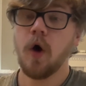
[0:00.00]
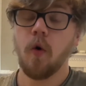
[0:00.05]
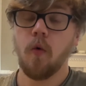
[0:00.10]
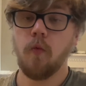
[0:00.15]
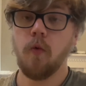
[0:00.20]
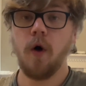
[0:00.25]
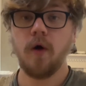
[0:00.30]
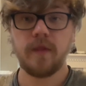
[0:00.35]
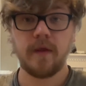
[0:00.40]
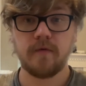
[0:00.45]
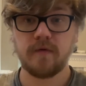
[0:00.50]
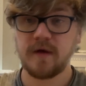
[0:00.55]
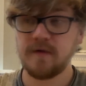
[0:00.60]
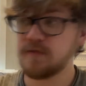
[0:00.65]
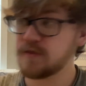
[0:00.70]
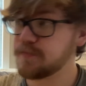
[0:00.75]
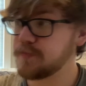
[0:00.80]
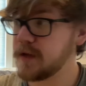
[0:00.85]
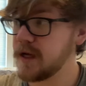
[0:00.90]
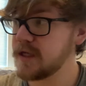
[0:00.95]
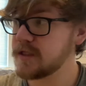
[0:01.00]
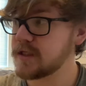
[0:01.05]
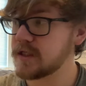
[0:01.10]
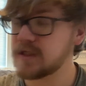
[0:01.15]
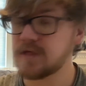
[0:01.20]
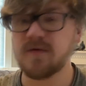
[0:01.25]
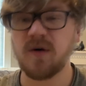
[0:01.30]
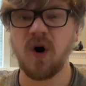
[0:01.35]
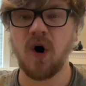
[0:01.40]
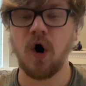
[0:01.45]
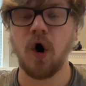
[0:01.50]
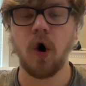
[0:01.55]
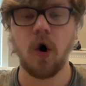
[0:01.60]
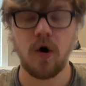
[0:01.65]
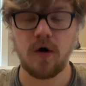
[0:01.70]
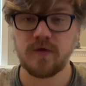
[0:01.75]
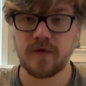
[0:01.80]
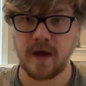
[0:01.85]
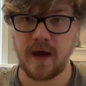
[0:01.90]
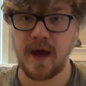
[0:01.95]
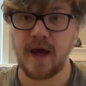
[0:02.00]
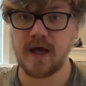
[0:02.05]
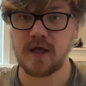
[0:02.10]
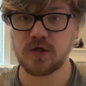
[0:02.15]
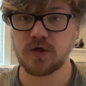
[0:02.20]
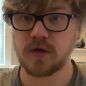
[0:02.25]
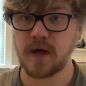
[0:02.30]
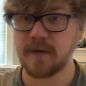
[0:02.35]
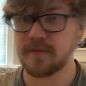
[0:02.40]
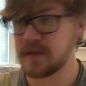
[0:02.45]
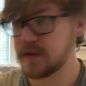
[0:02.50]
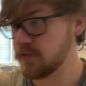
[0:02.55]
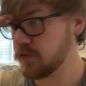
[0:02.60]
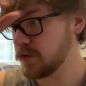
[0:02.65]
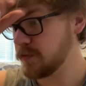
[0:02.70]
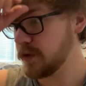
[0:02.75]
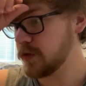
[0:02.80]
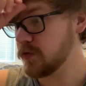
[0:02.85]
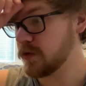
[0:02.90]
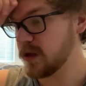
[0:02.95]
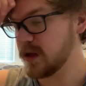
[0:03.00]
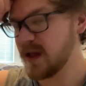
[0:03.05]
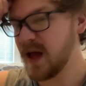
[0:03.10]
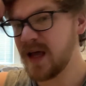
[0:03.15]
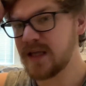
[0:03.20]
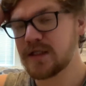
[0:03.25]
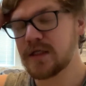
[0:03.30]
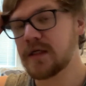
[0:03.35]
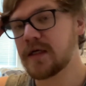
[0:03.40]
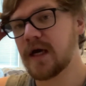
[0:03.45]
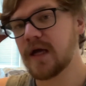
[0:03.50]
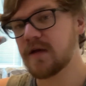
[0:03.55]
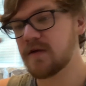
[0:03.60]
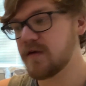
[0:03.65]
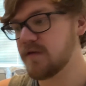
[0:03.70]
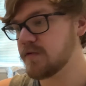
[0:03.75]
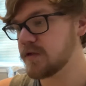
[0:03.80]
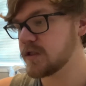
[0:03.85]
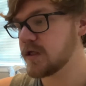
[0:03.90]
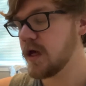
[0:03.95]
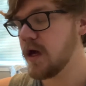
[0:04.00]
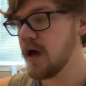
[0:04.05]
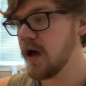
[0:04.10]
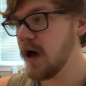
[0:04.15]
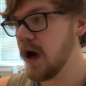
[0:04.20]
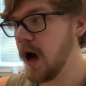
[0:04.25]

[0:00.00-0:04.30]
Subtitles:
while that would give us playsets of all the hand traps, it would be really nice and kind of give us